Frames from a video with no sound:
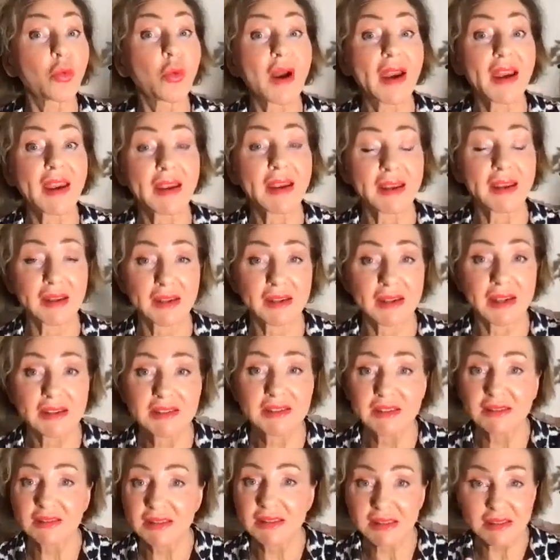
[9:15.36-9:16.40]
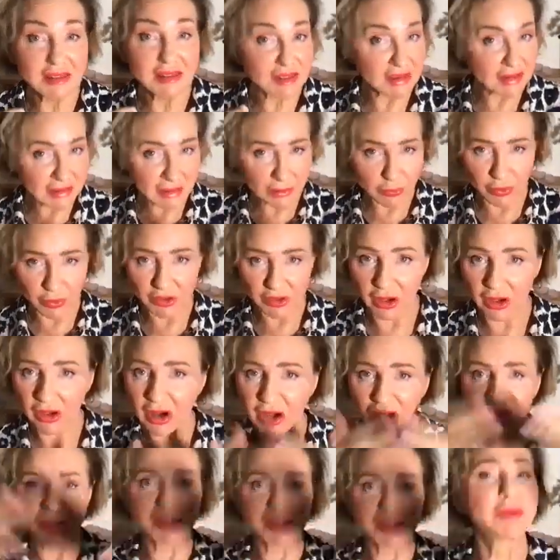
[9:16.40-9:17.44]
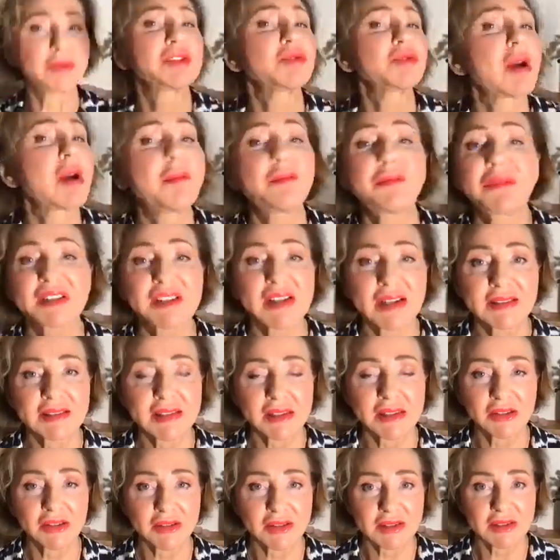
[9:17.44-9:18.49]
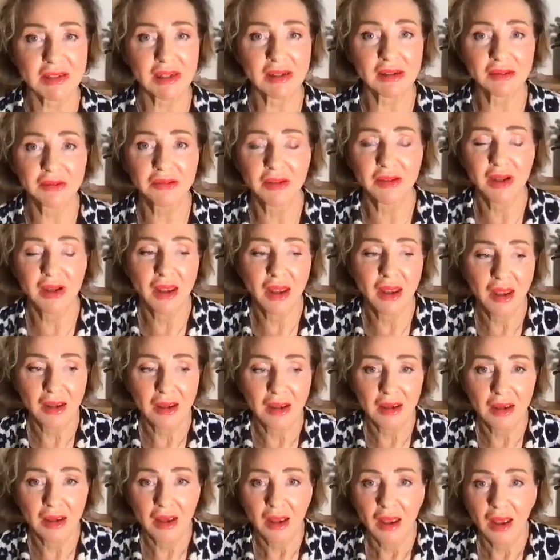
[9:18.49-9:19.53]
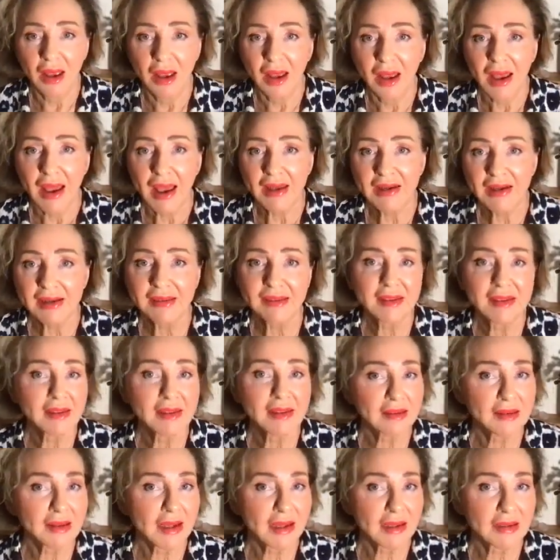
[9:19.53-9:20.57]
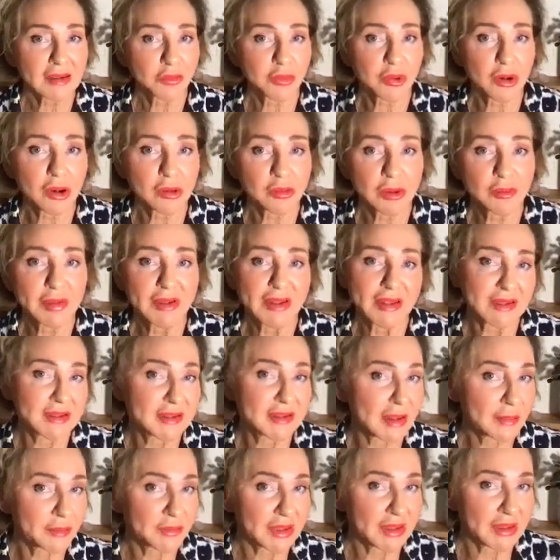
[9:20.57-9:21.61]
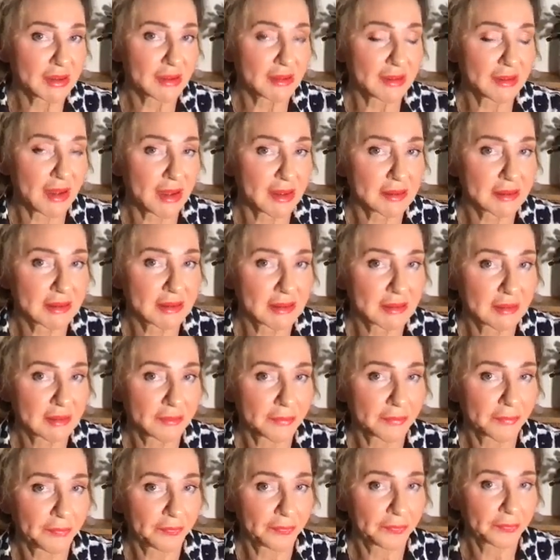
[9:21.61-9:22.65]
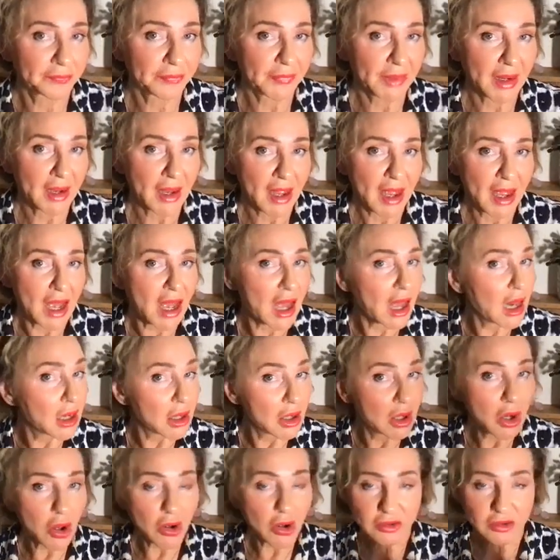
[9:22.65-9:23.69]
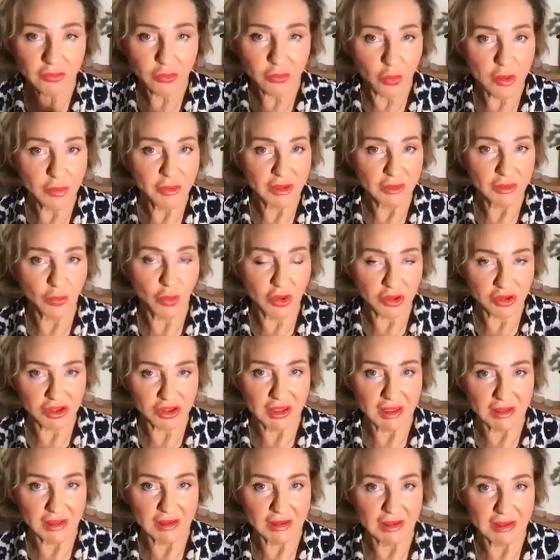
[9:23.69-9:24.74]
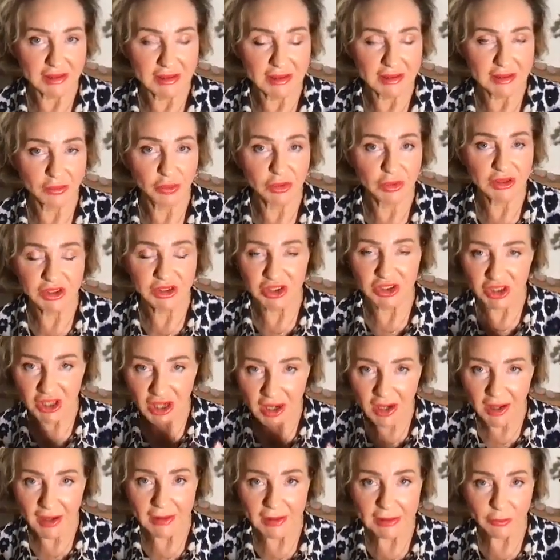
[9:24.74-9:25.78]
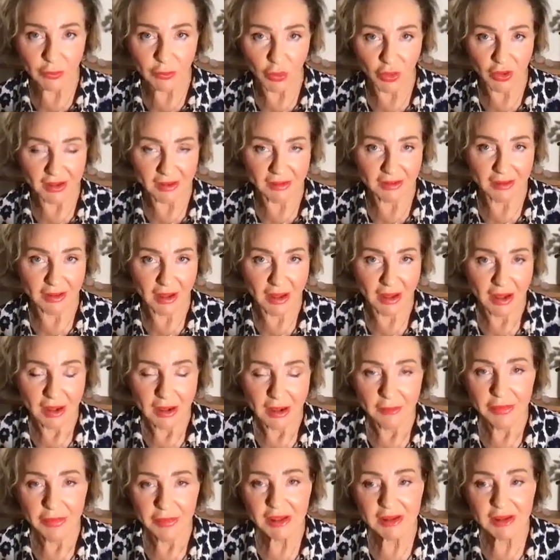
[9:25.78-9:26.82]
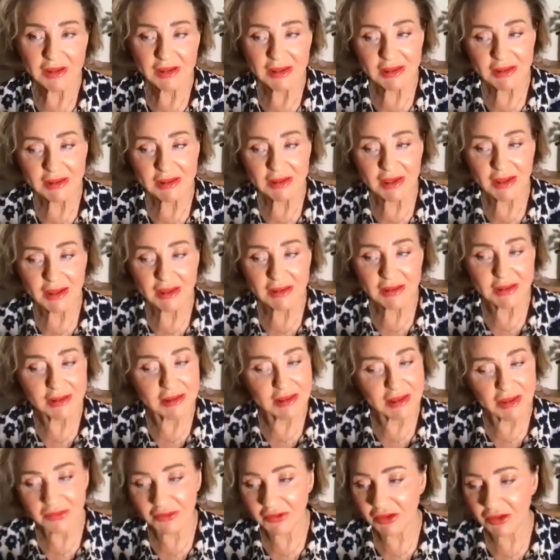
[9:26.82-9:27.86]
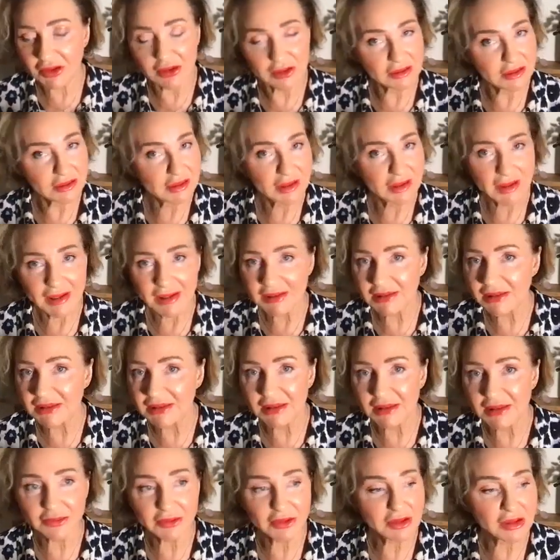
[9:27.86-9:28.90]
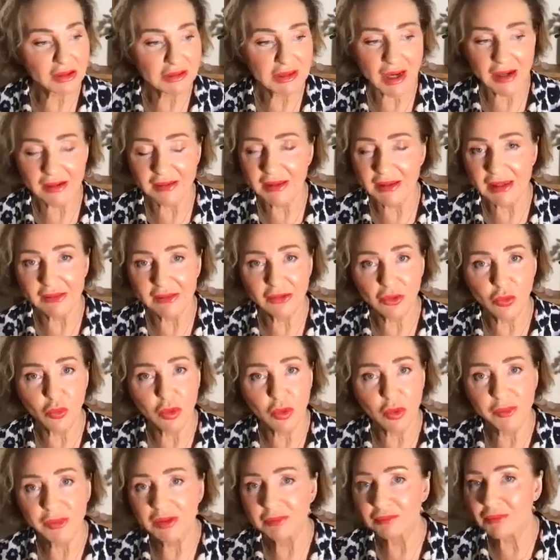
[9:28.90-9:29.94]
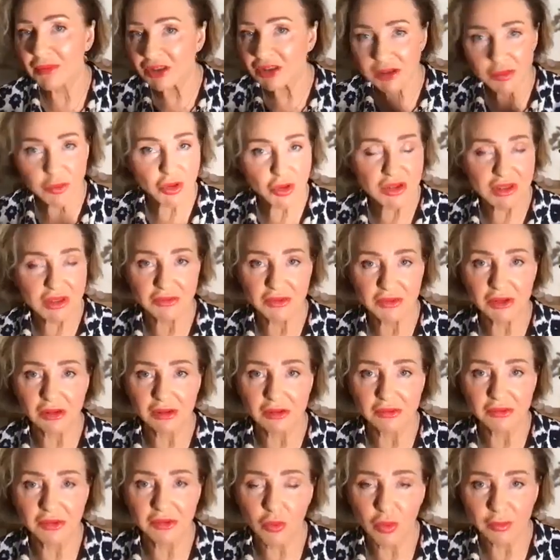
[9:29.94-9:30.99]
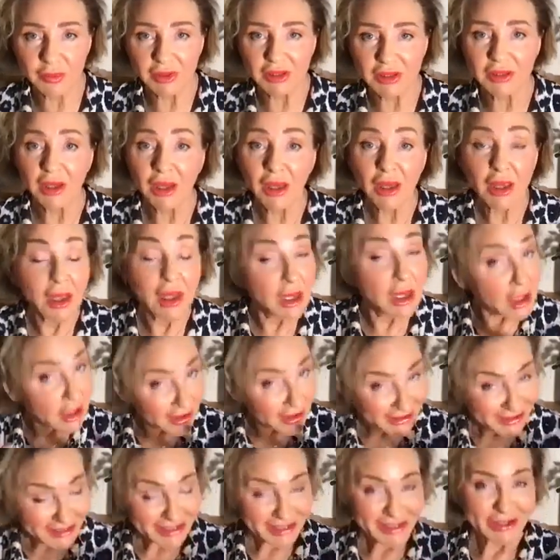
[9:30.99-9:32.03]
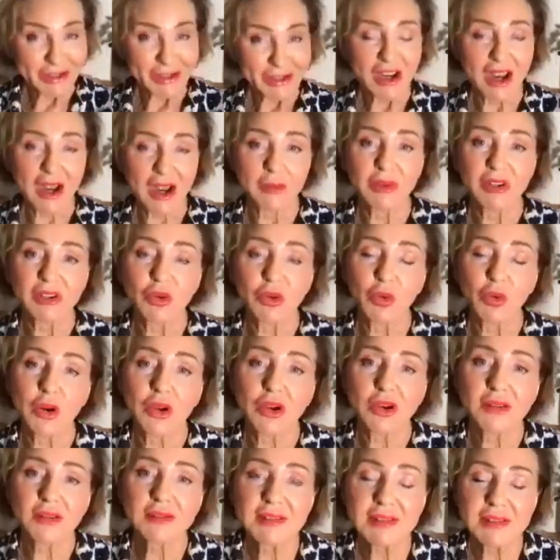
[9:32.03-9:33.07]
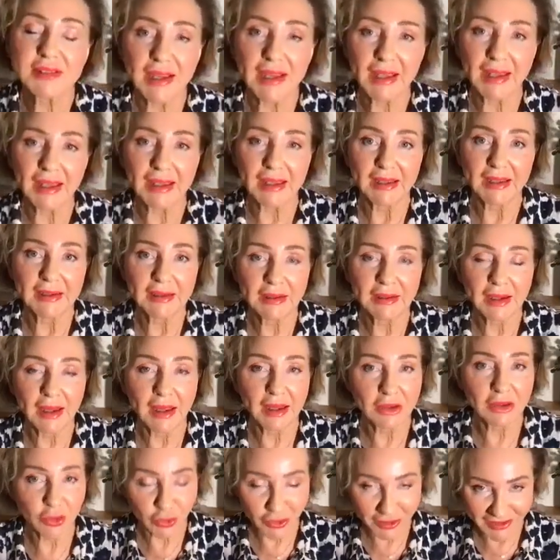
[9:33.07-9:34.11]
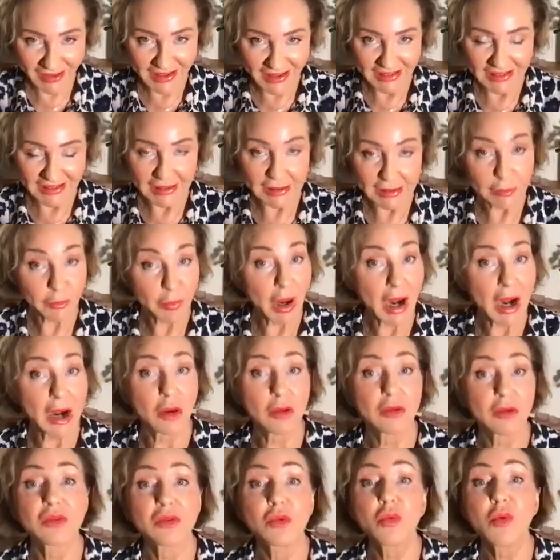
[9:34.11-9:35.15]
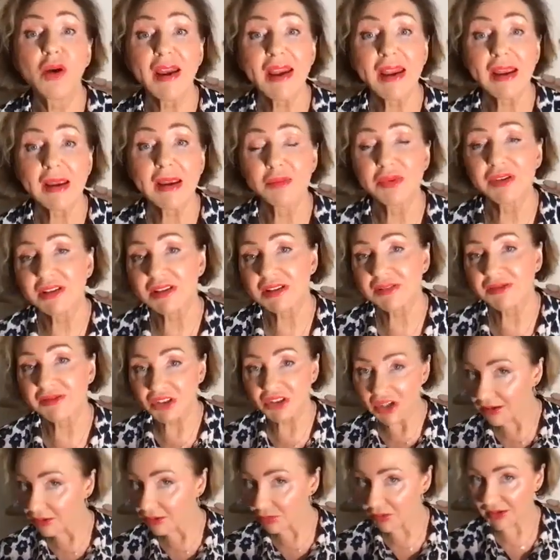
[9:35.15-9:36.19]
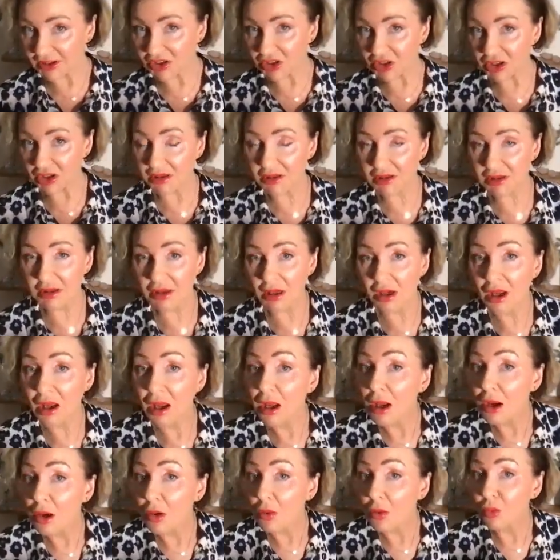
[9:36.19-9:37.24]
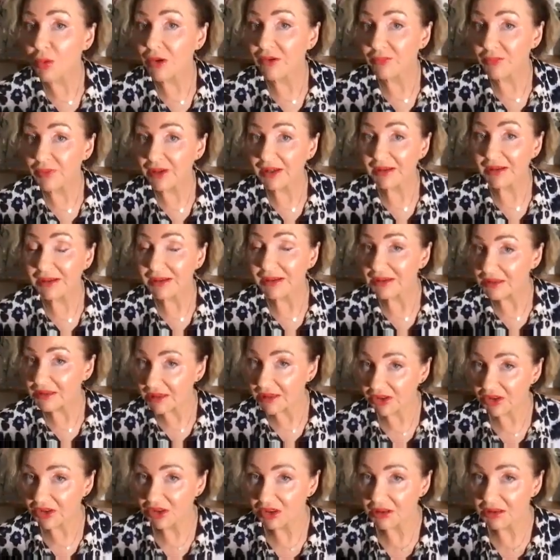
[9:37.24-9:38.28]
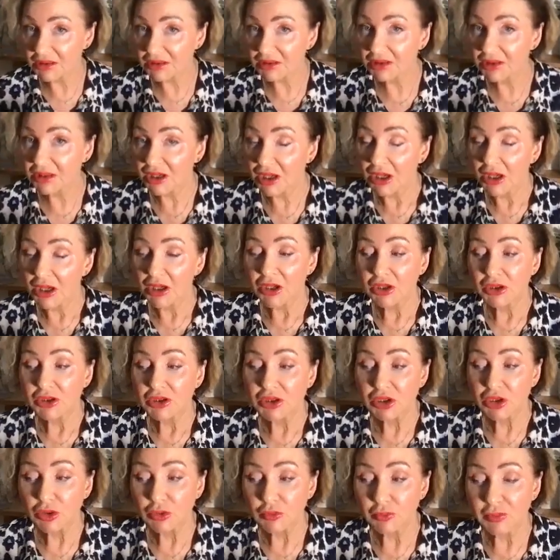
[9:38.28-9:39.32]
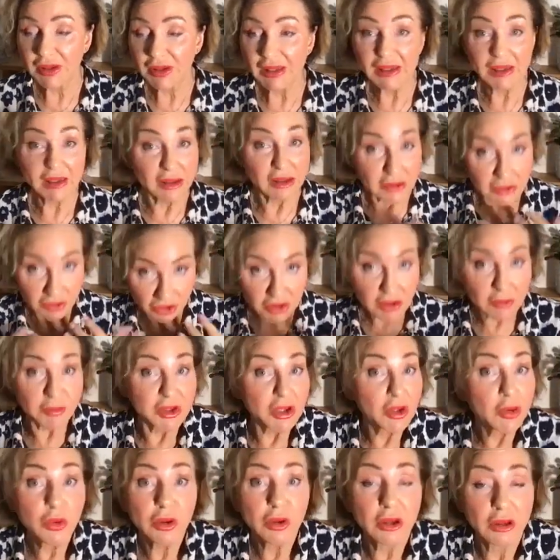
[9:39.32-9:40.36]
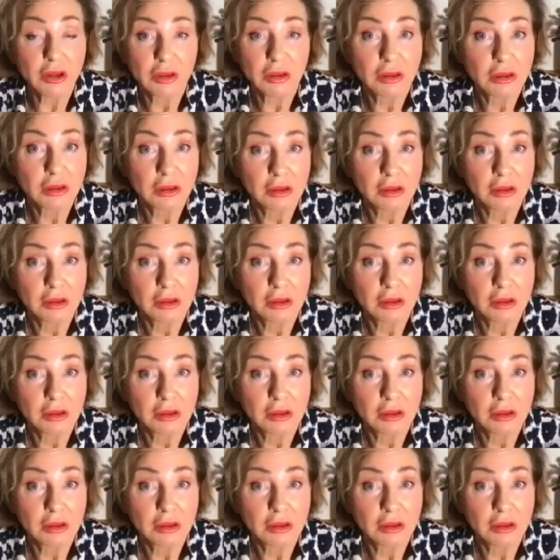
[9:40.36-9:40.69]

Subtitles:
way. It didn't sit with her how she was representing herself. And I think that probably is something that a lot of women watching this will chime with, because it's difficult. It's difficult, I think, for women, much more difficult for women to come across in an authentic, powerful way, because for generations we've been conditioned to be demure.